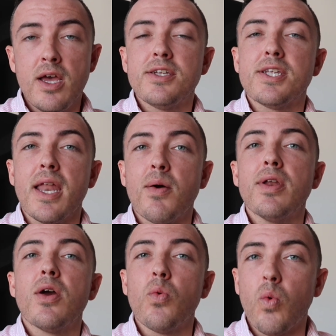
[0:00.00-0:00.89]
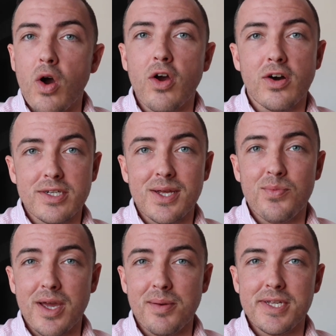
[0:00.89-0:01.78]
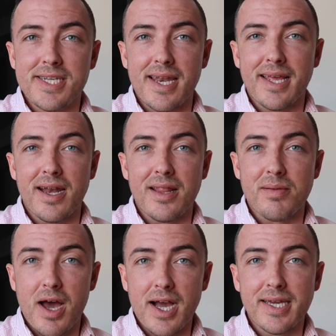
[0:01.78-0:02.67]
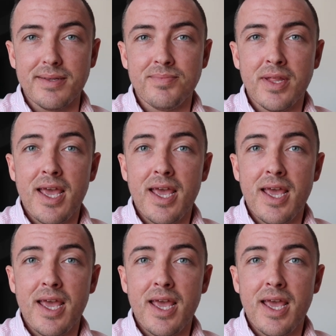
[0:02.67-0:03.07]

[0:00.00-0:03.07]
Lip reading: So now we know what content we're going to be sending out in the market